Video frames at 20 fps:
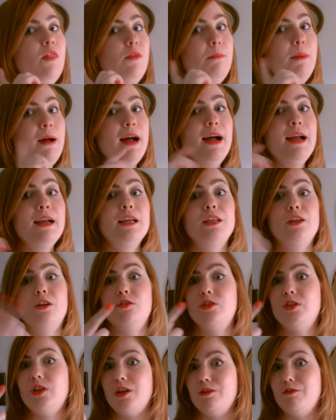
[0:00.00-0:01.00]
At the back,
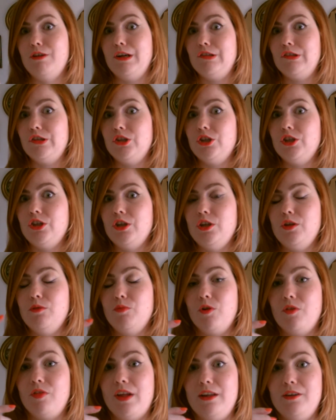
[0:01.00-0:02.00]
and I'll turn around and show
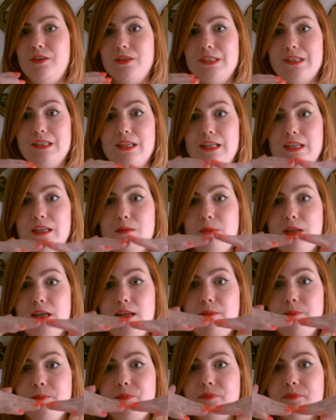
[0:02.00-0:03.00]
you what that looks like in a
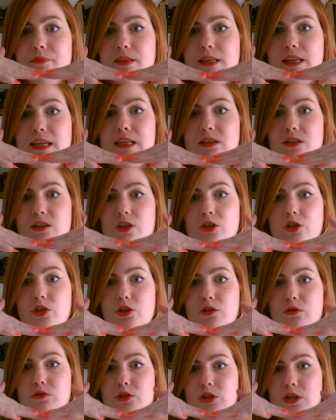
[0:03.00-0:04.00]
minute, it's
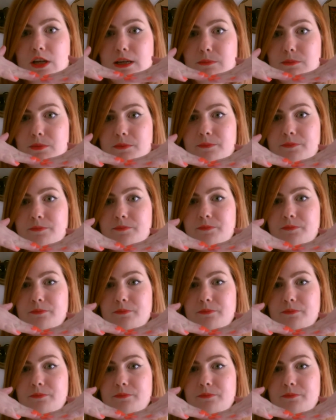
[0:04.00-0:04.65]
a U shape.